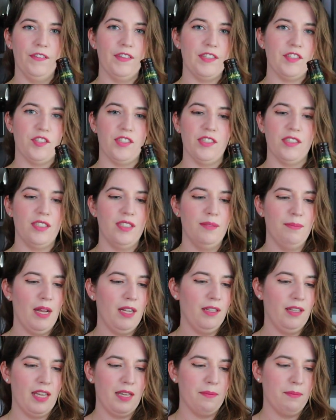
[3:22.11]
These just
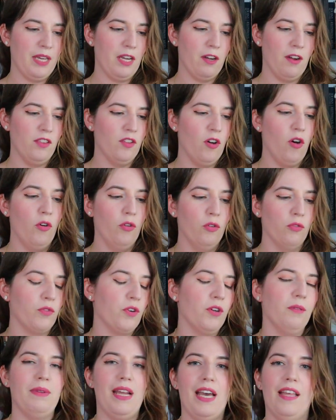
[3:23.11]
smell like beer, and the whole
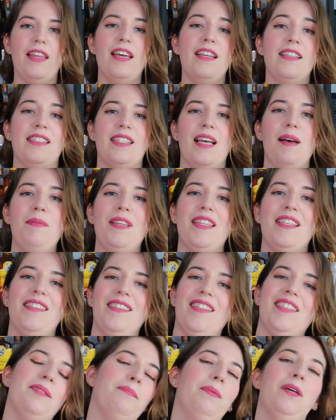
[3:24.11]
room, now that some of
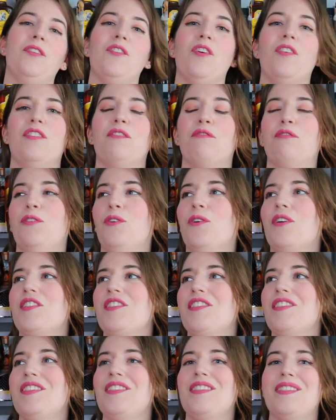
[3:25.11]
this is spilt on the floor,
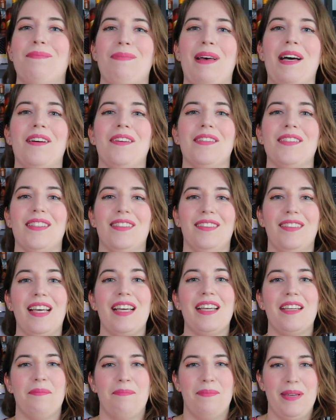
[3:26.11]
just smells
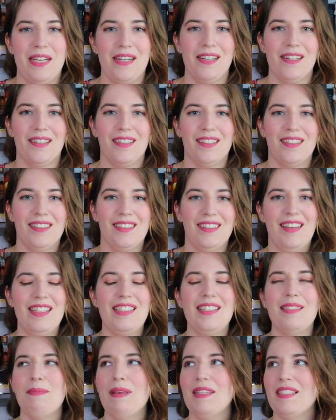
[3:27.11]
like beer.
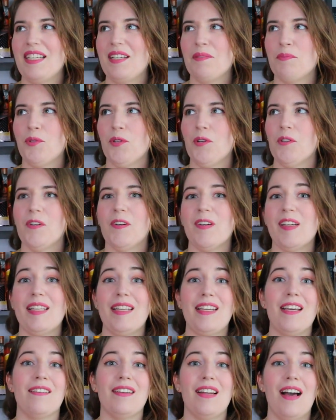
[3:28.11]
It smells like a brewery in
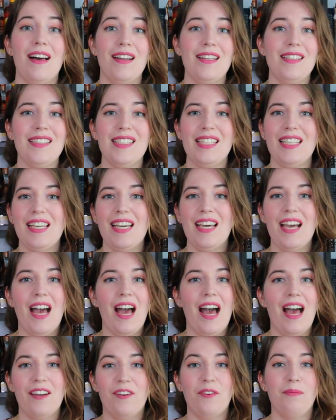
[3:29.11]
here, and honestly,
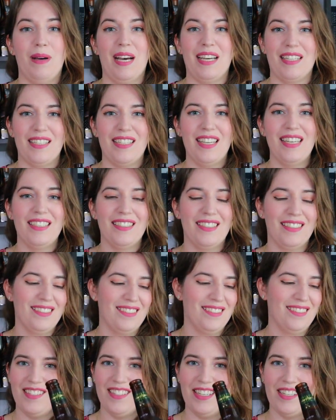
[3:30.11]
I don't mind.
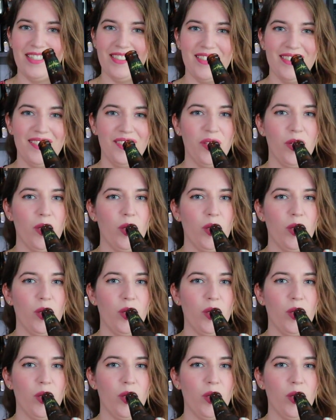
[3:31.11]
Cheers.